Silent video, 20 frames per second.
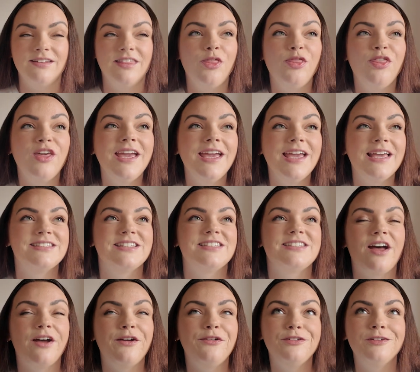The thing is
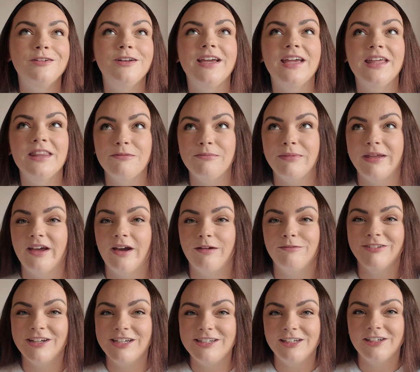I feel like at the minute
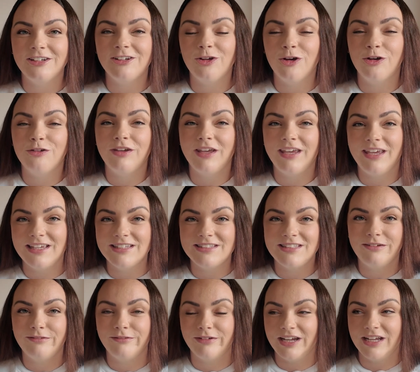I'm reading a lot of
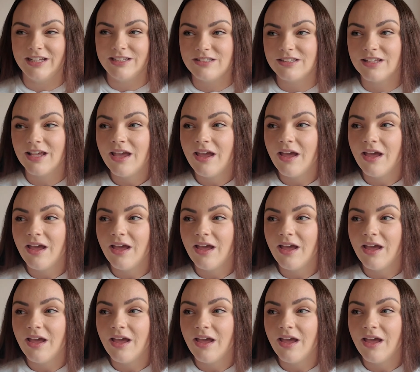easy reads.